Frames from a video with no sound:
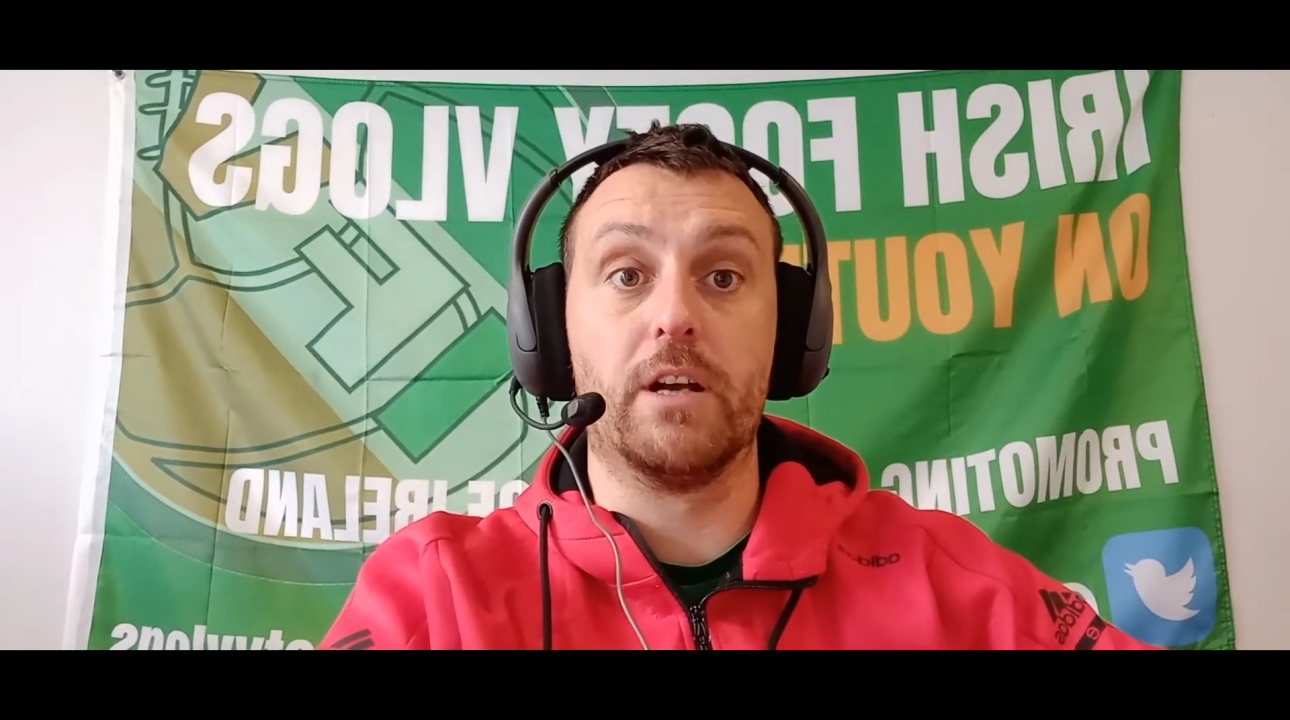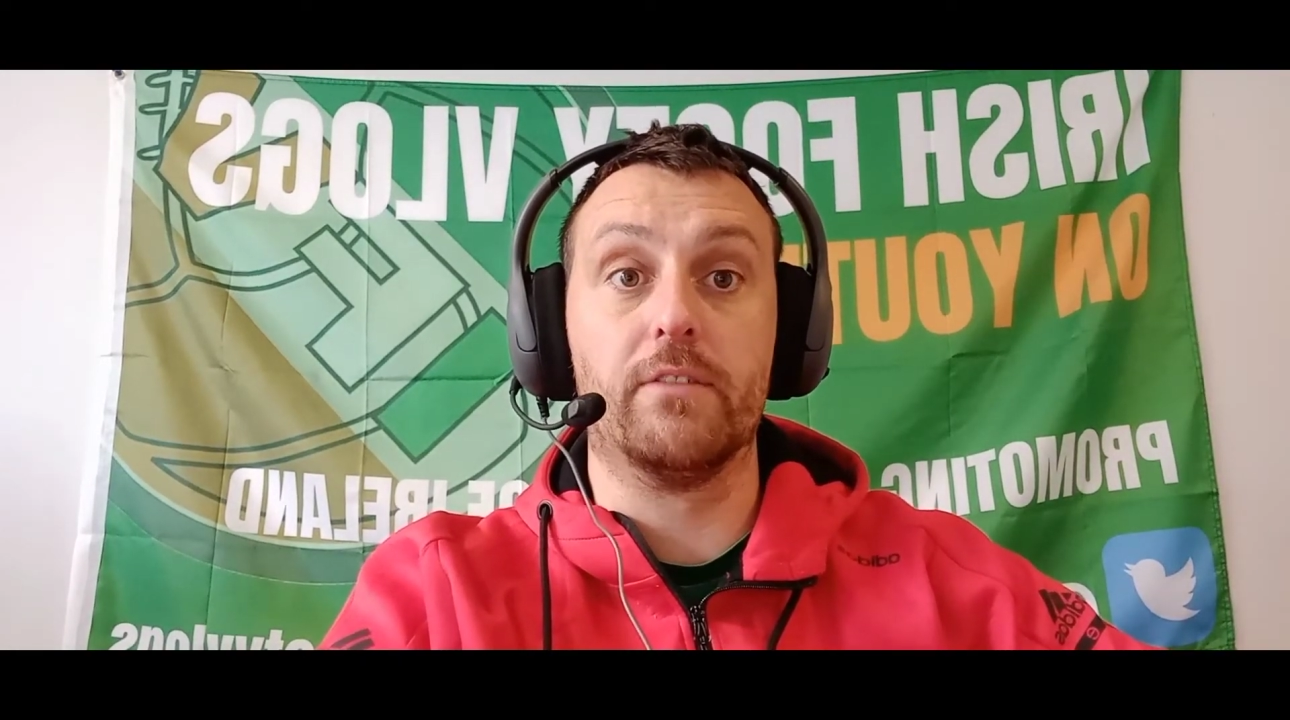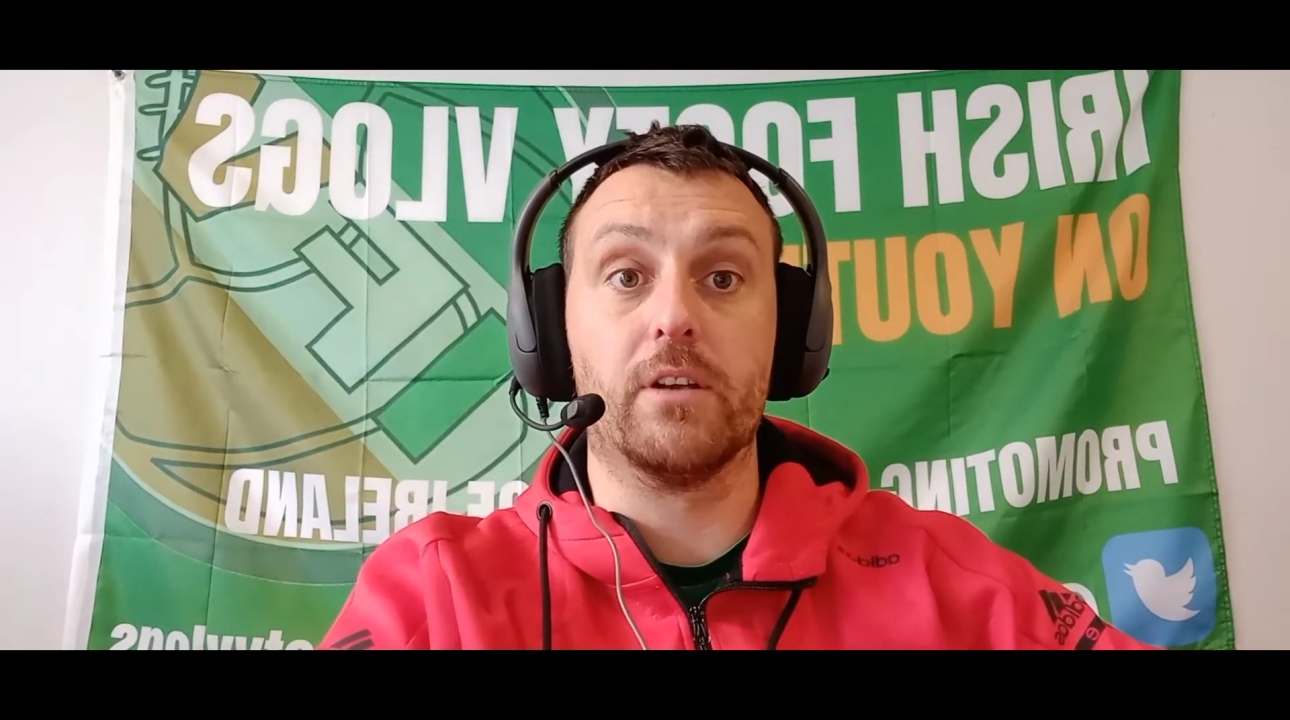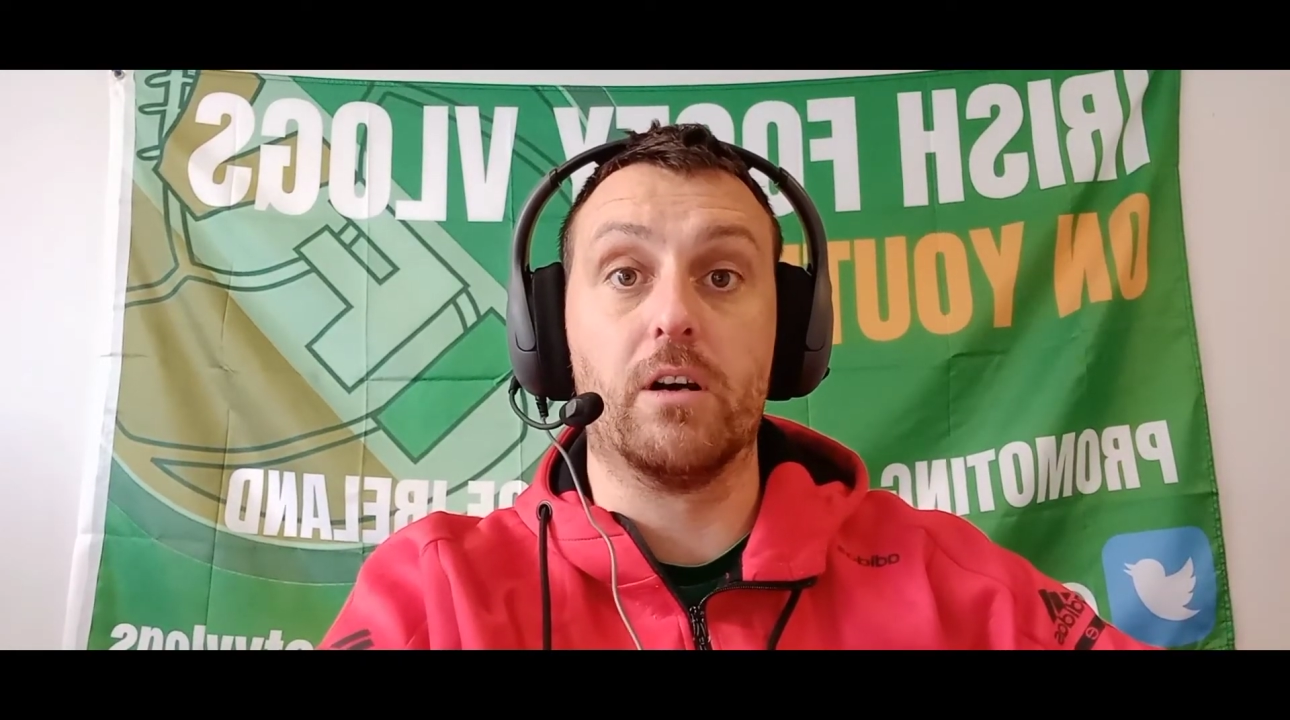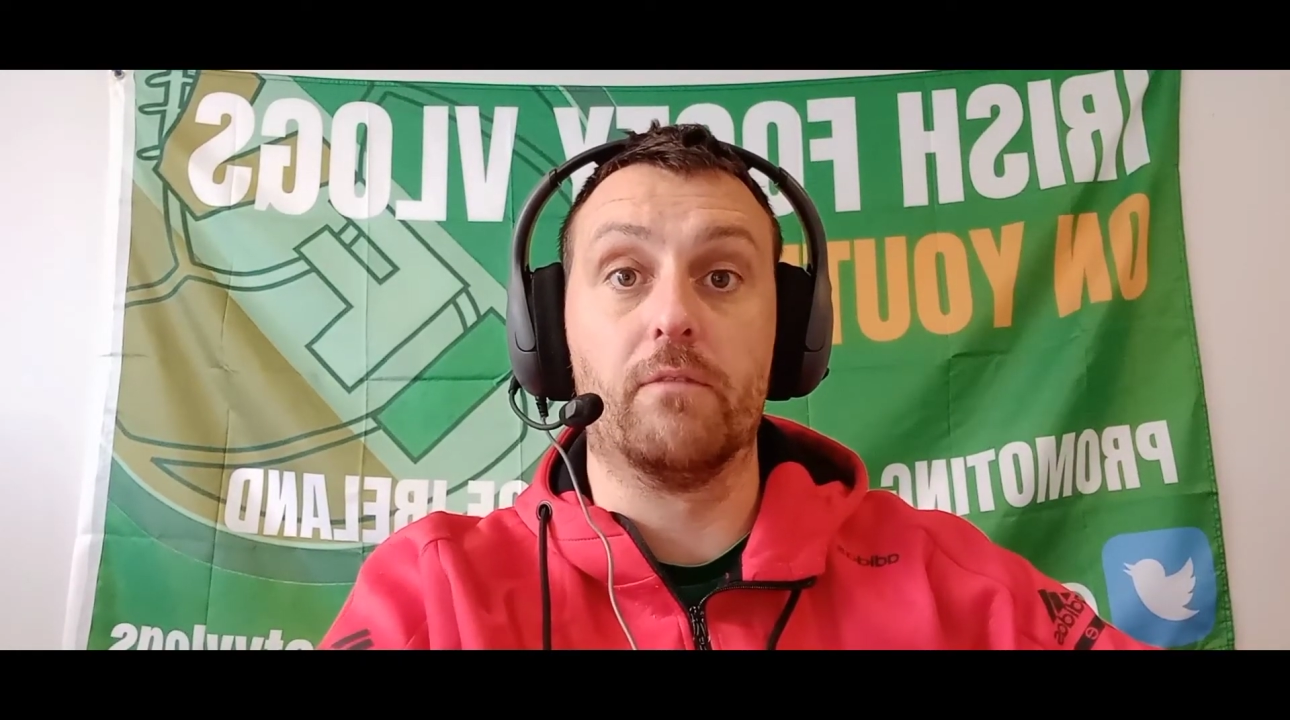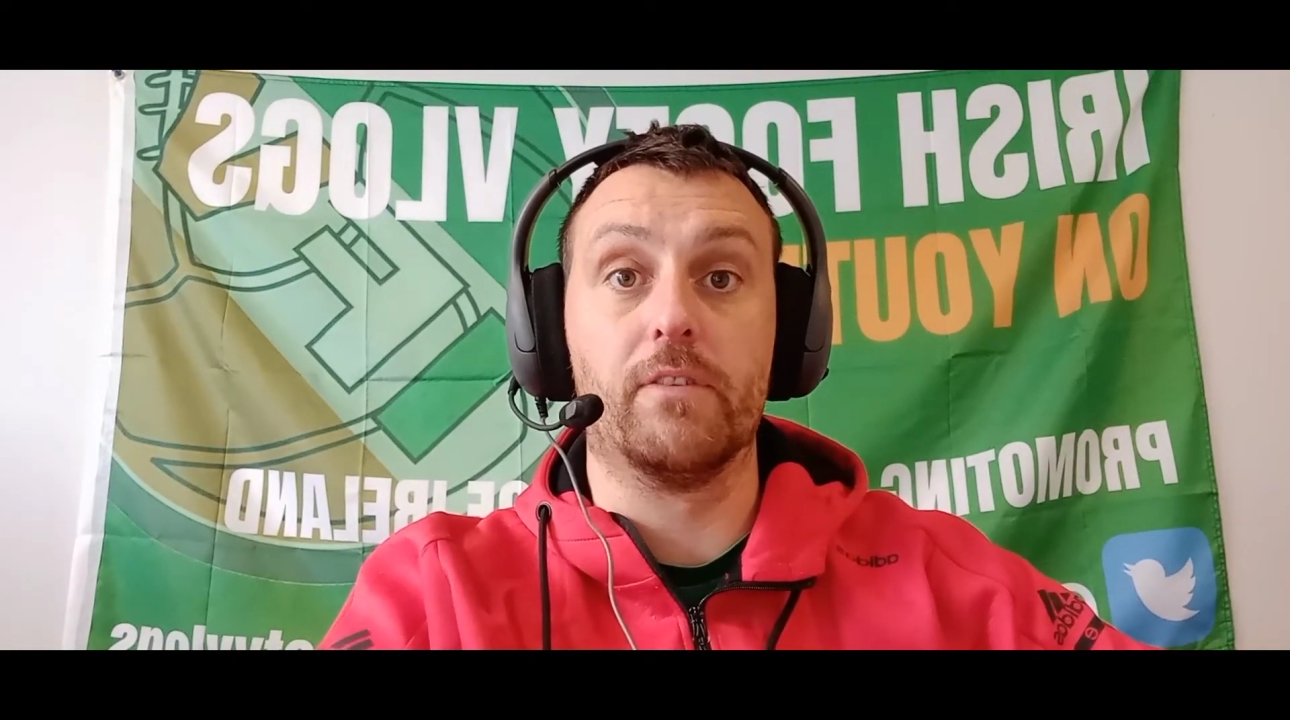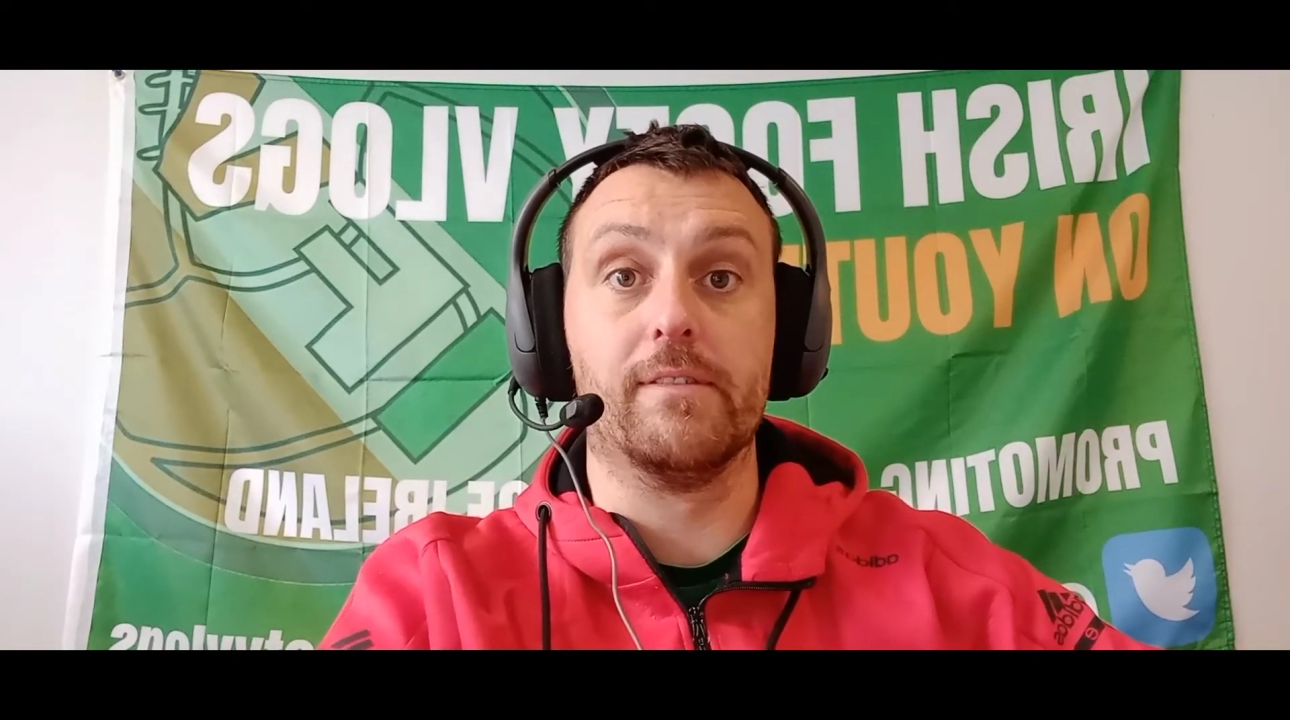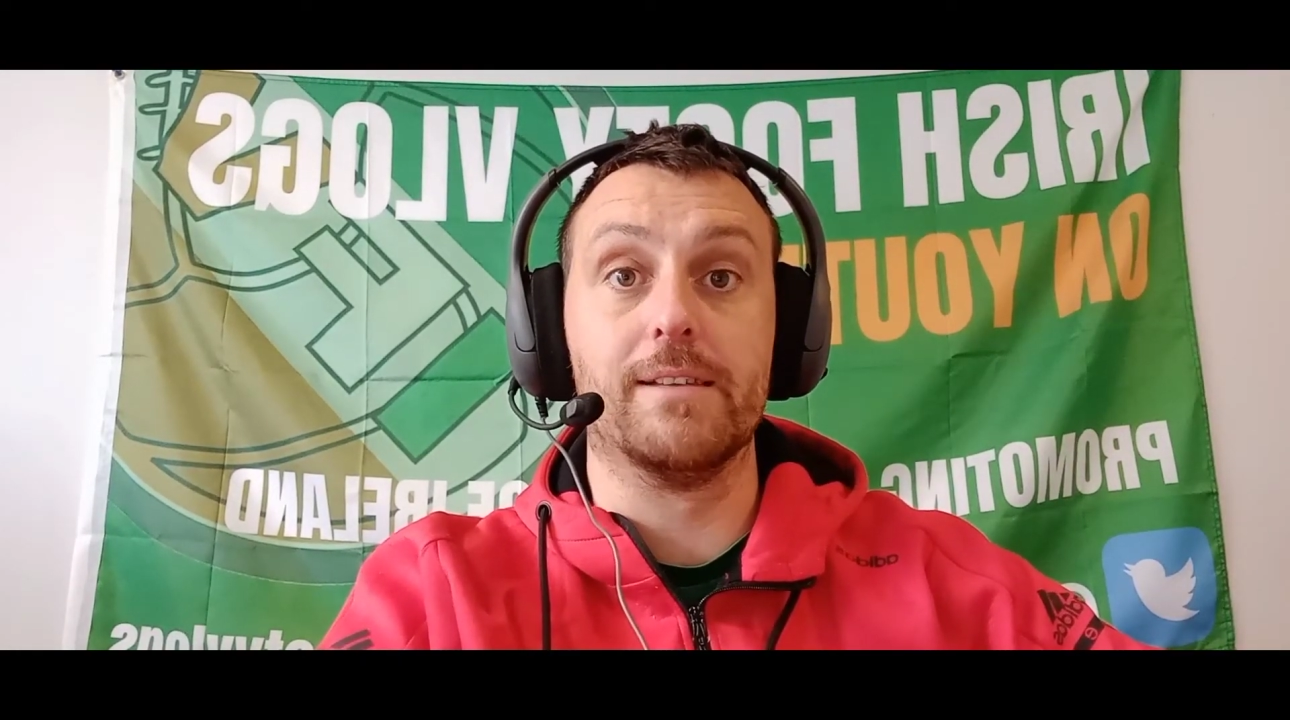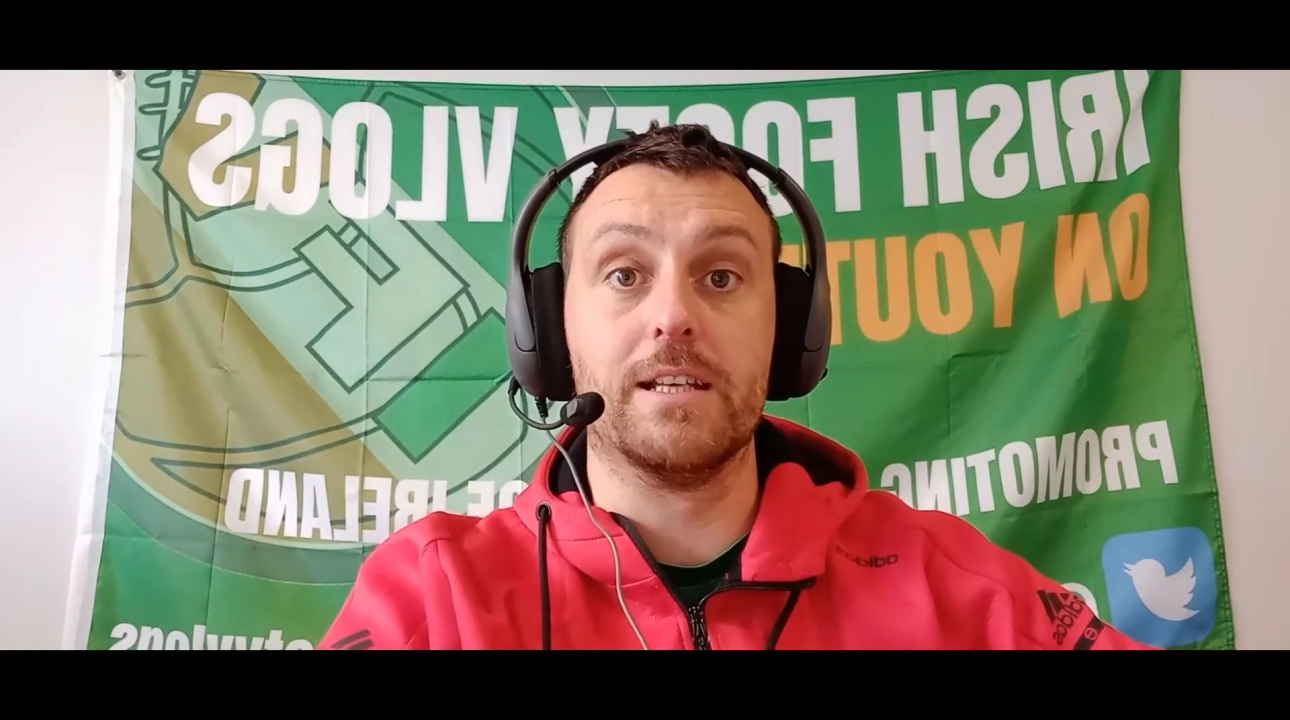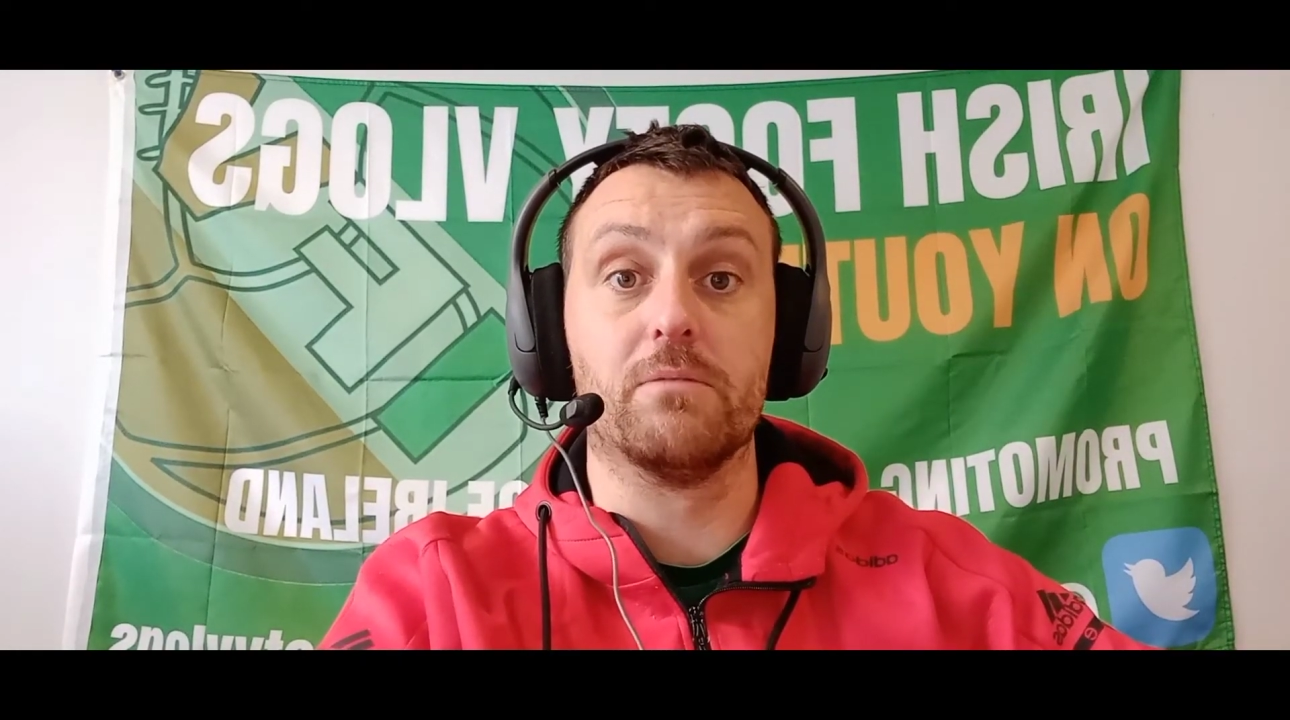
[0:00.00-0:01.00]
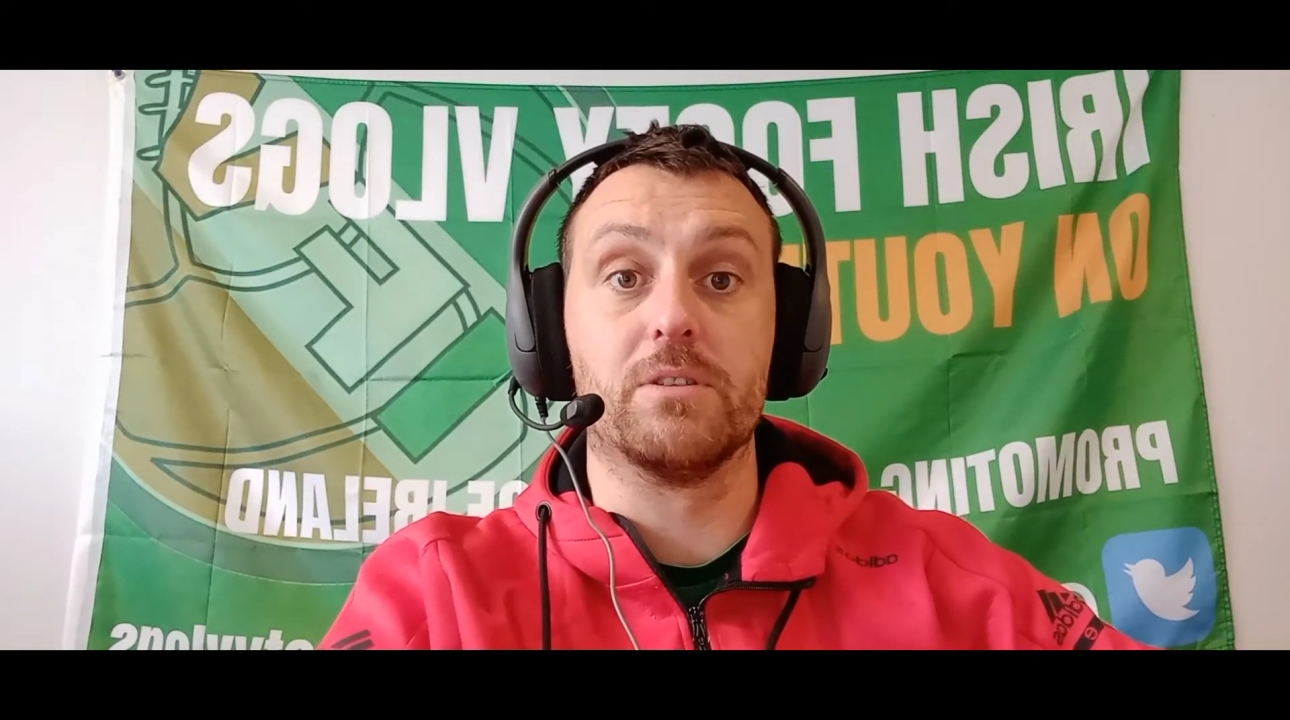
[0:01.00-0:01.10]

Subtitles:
round of the Conference League,